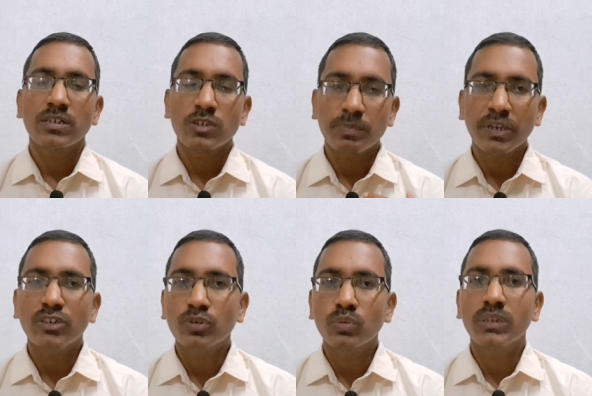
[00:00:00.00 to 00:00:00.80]

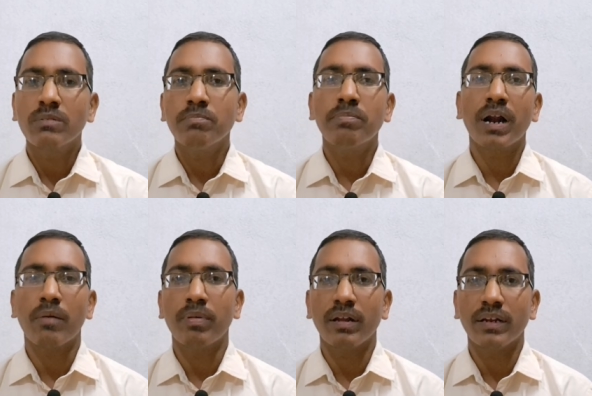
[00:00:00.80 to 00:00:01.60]
speak to them
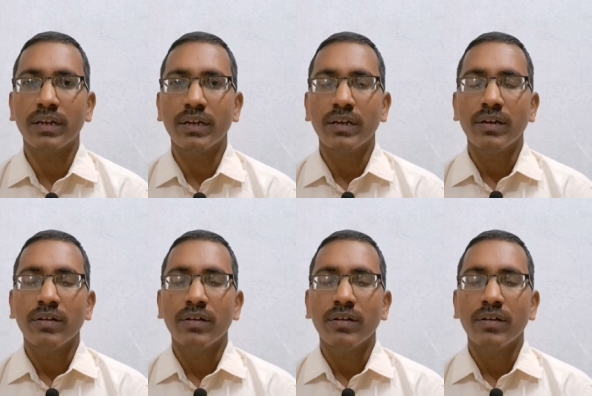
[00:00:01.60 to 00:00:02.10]
properly.